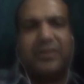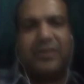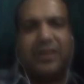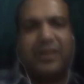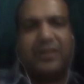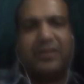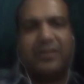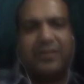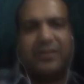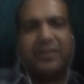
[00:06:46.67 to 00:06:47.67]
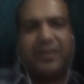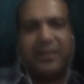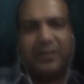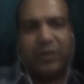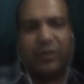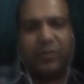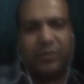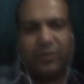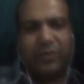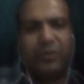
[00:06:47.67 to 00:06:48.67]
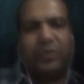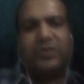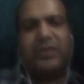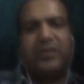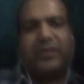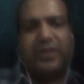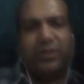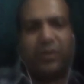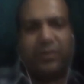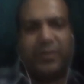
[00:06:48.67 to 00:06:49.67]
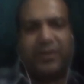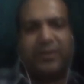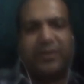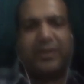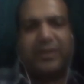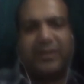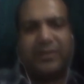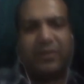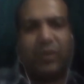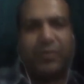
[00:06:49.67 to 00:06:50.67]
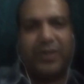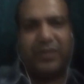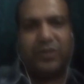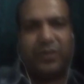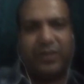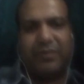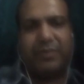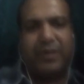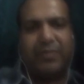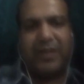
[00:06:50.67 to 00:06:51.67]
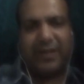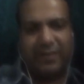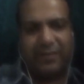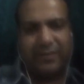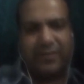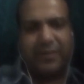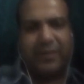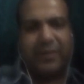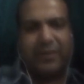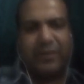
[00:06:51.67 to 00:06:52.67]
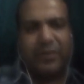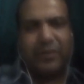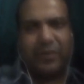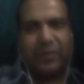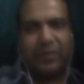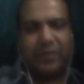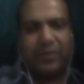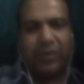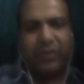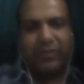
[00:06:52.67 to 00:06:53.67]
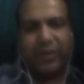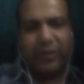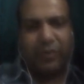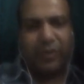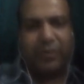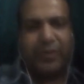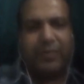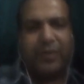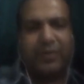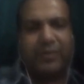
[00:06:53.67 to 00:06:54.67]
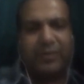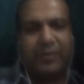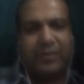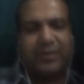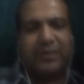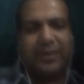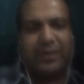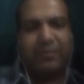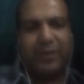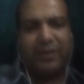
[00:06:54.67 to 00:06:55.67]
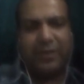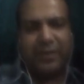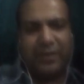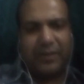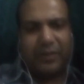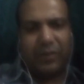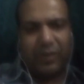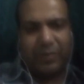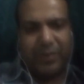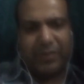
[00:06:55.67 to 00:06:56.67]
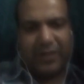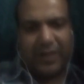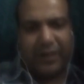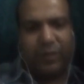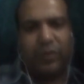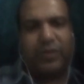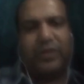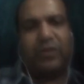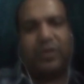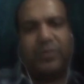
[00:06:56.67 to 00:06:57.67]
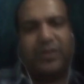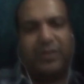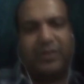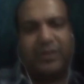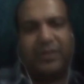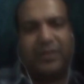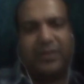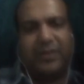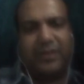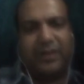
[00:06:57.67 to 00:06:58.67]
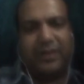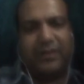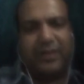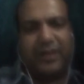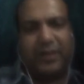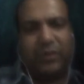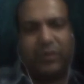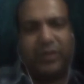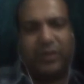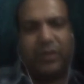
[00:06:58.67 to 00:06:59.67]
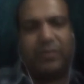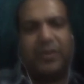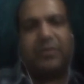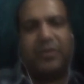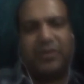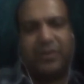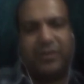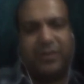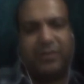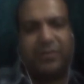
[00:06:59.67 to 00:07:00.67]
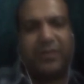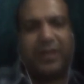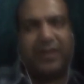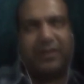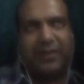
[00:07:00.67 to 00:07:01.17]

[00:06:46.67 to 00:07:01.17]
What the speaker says: and that's how you generate copy. It does Copy should never be bland, you know contrary to what people think. A lot of people like to read copy, and they like to read copy about the brand,